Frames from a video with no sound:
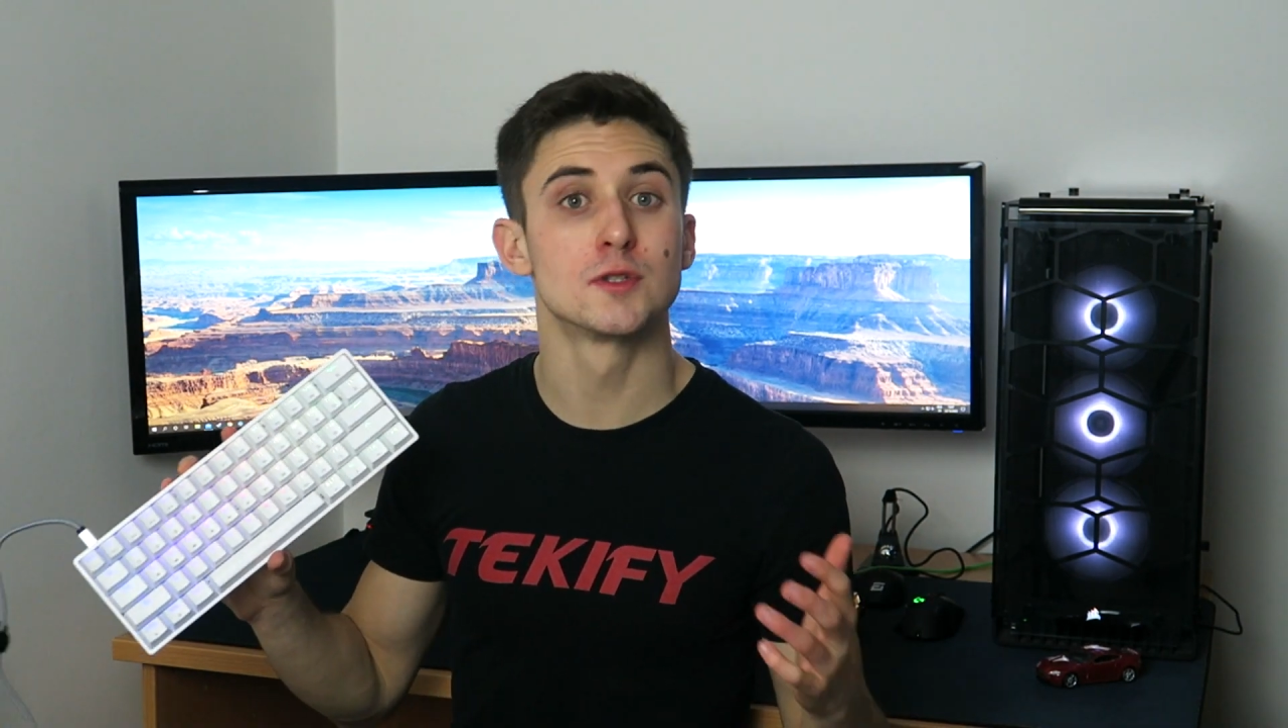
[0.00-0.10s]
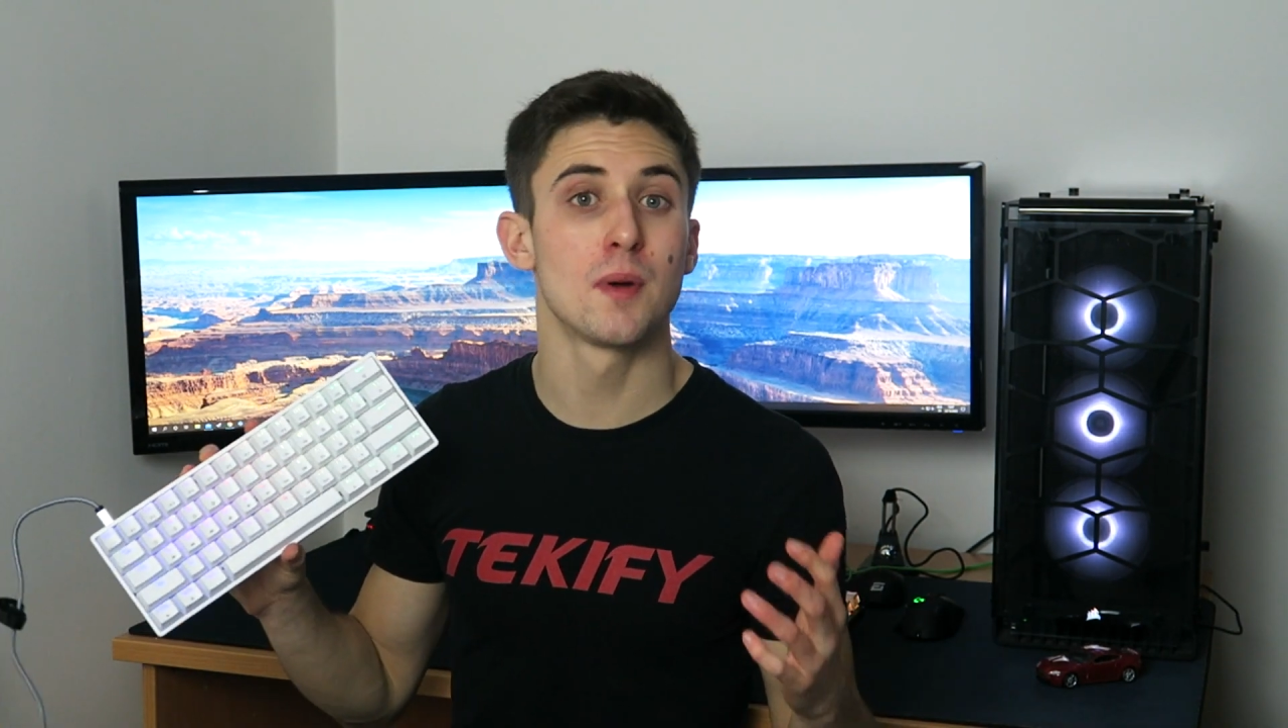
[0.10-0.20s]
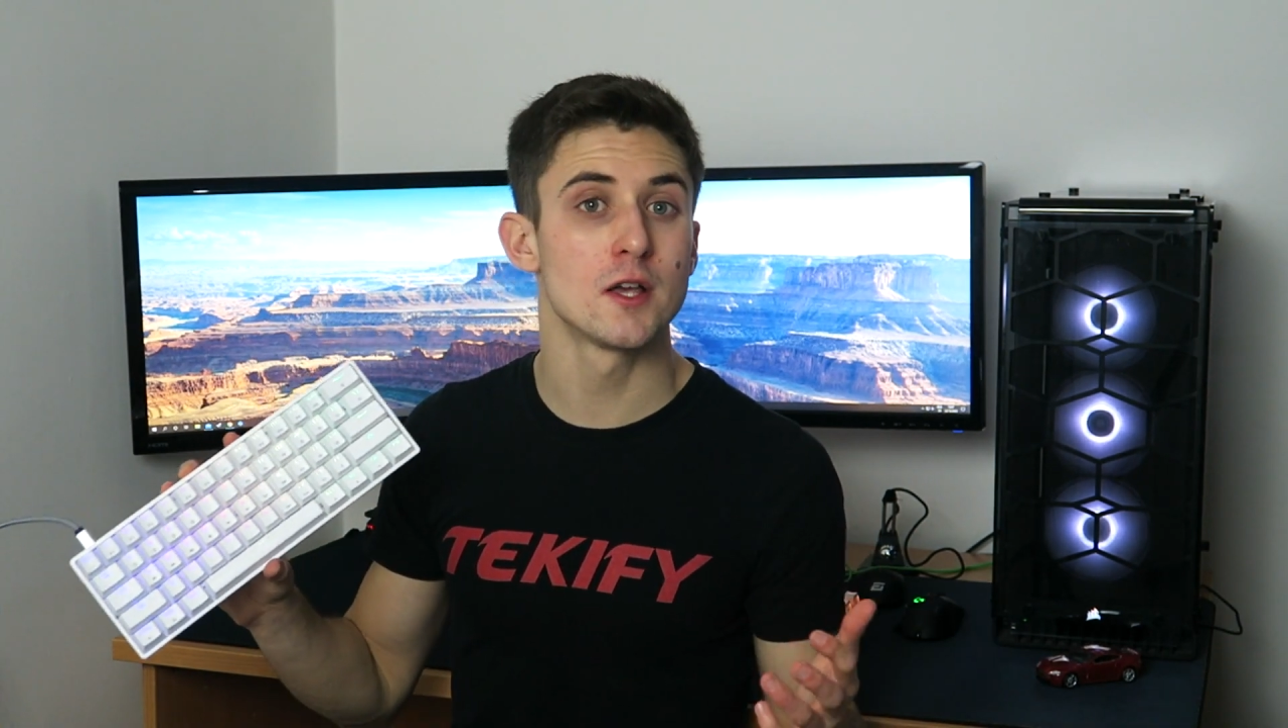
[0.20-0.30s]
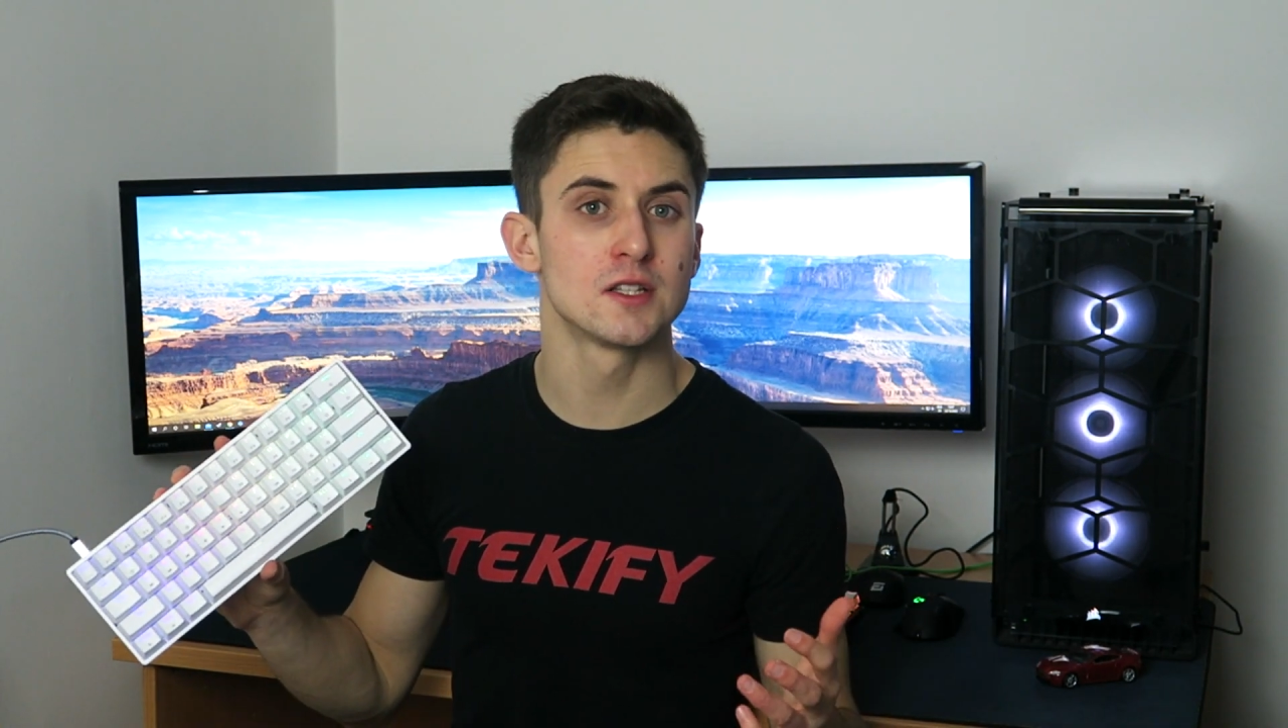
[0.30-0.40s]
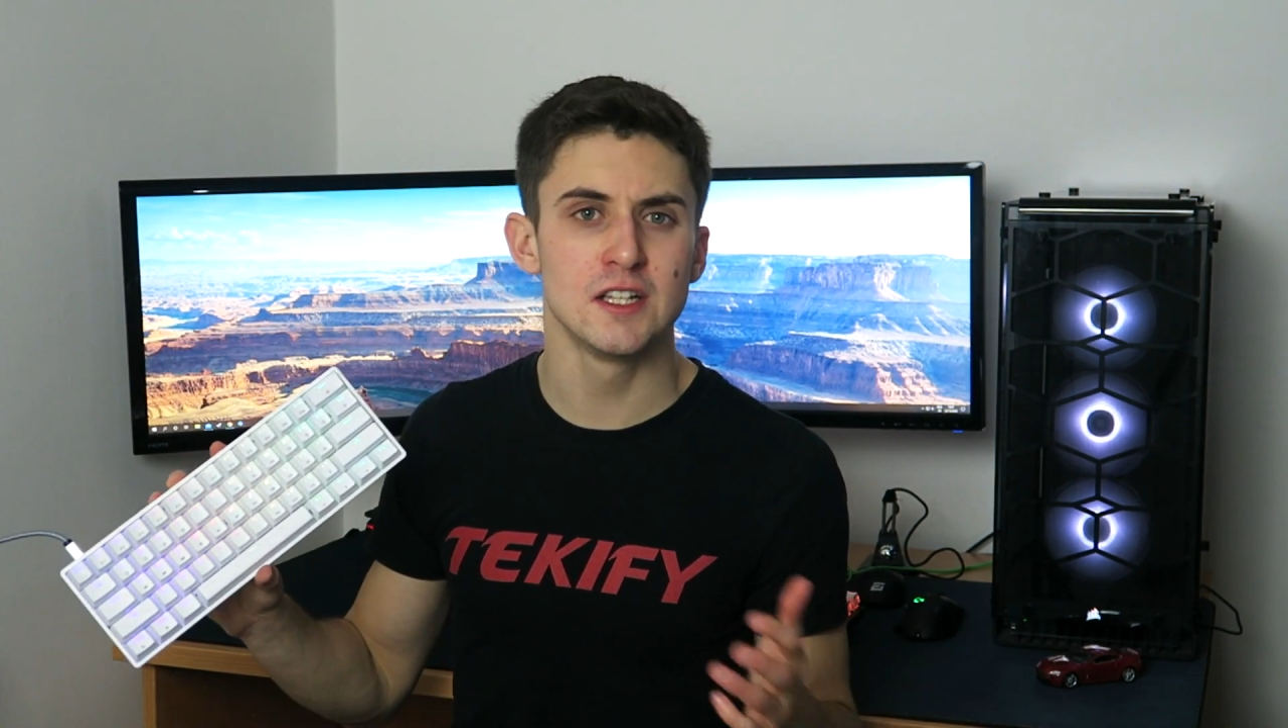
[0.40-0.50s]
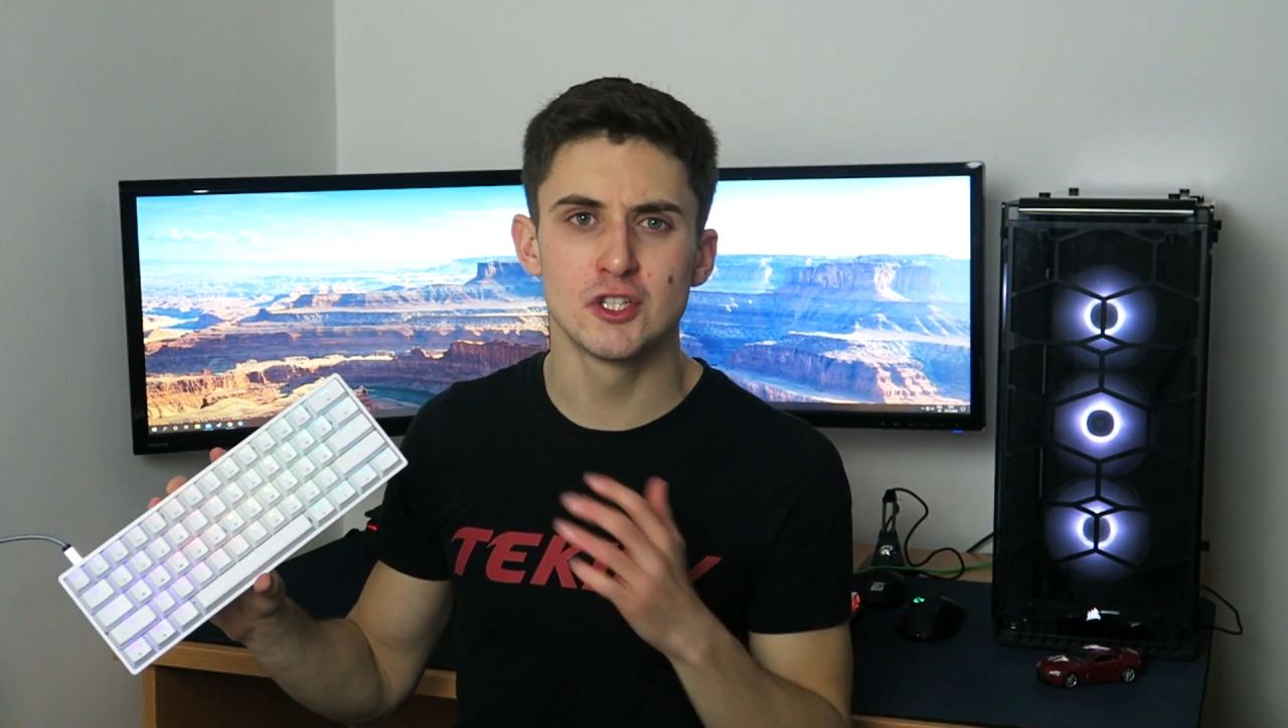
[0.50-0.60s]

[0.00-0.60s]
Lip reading: personally